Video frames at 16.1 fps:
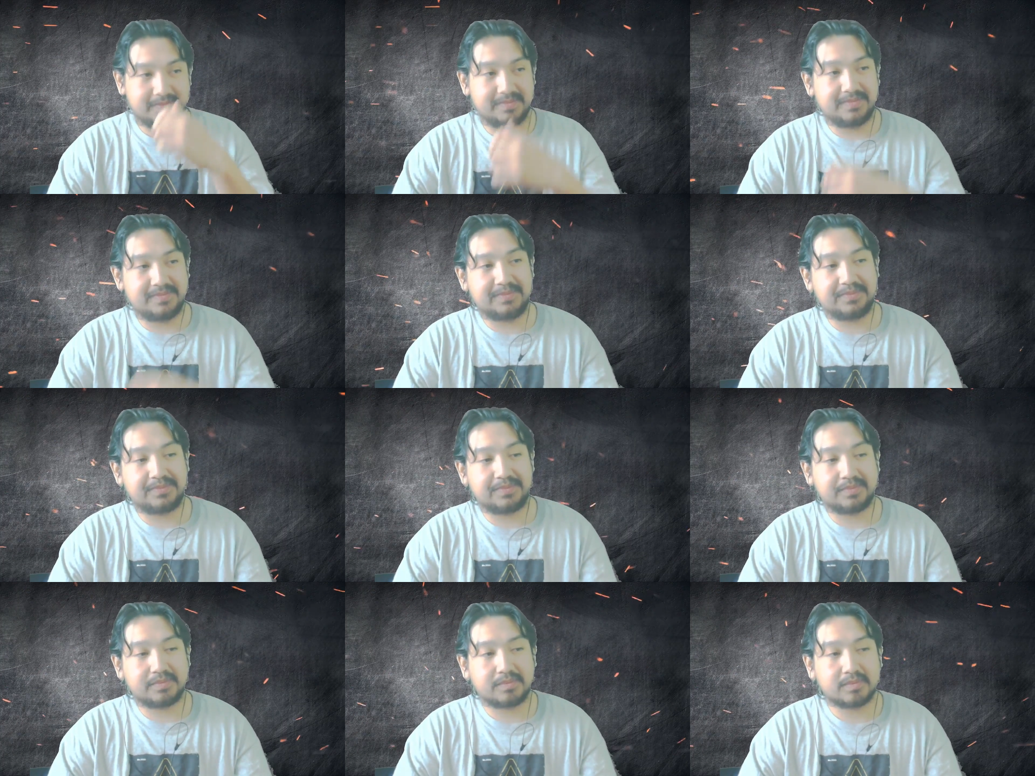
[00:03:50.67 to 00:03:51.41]

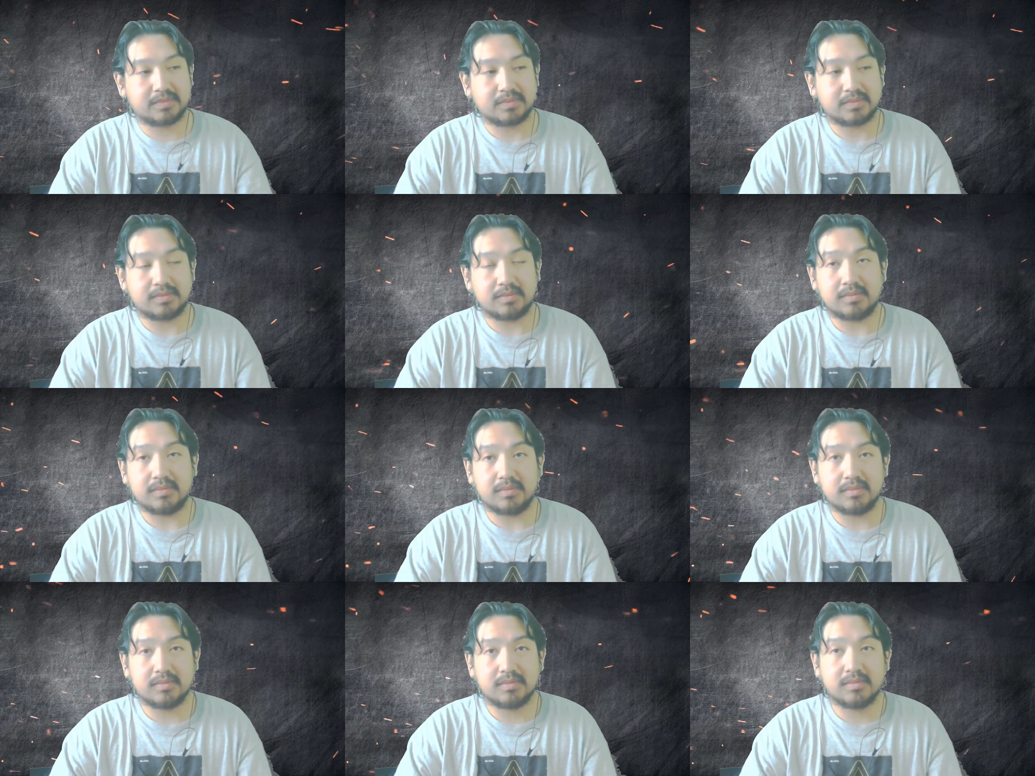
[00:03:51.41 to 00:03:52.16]

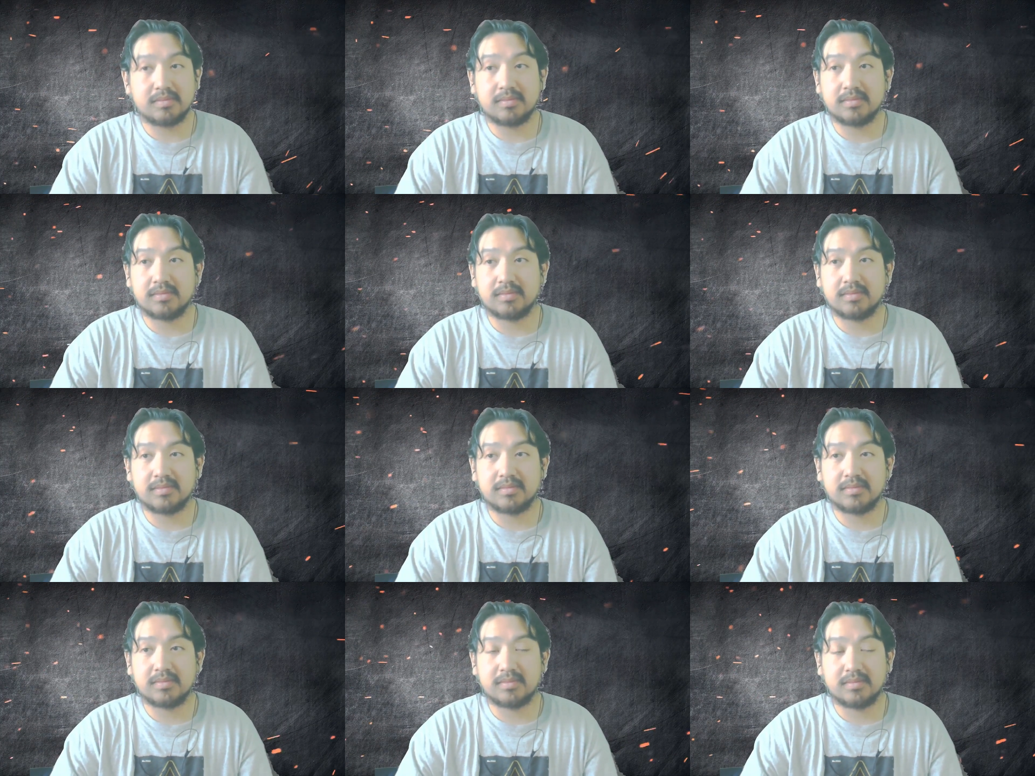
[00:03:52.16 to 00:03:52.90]

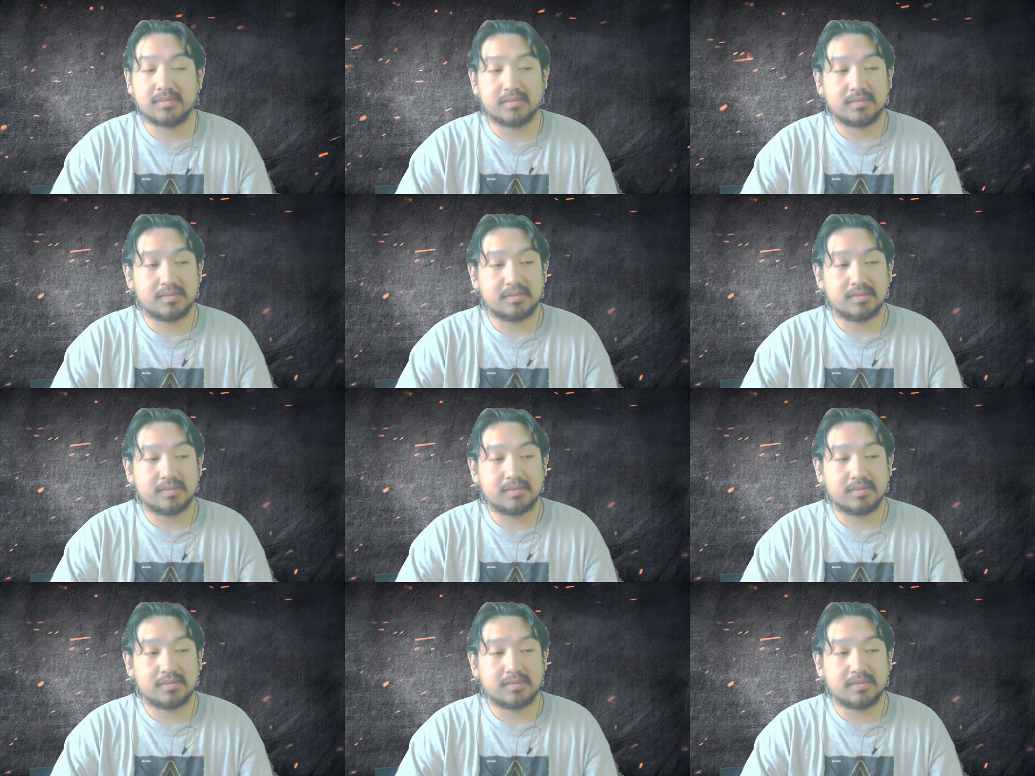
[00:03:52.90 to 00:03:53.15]
No one is speaking in this clip.